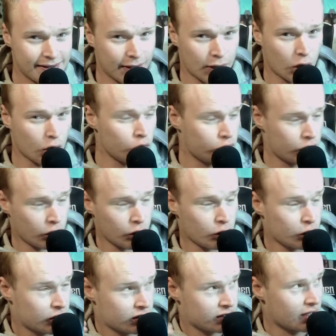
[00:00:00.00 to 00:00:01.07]
go-to
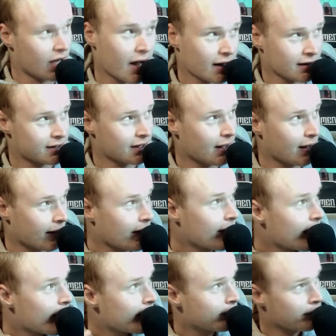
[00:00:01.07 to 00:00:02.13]
starter
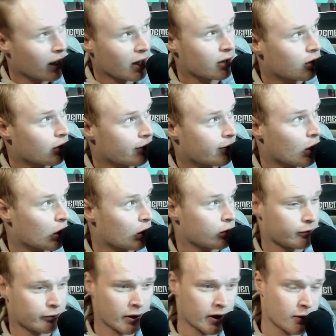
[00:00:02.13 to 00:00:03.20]
microphone for
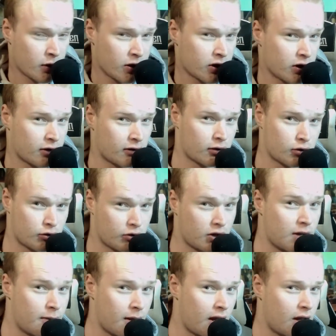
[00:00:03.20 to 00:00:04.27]
anyone that's
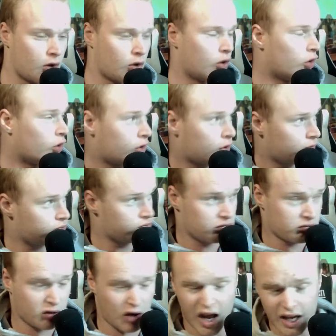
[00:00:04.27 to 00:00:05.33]
streaming or
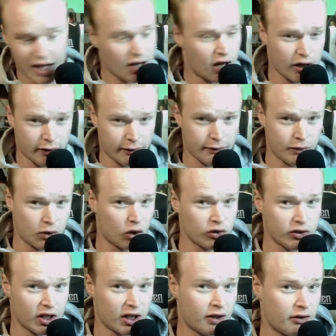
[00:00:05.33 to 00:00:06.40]
any kind of
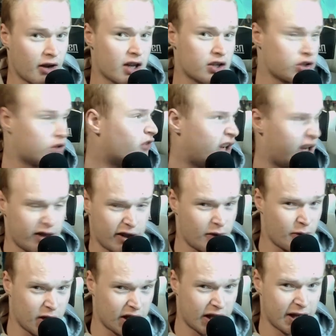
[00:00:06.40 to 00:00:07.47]
content creation or anything where
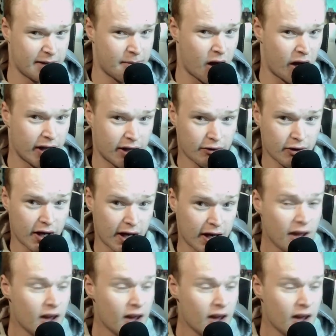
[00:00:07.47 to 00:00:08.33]
you need a mic, really.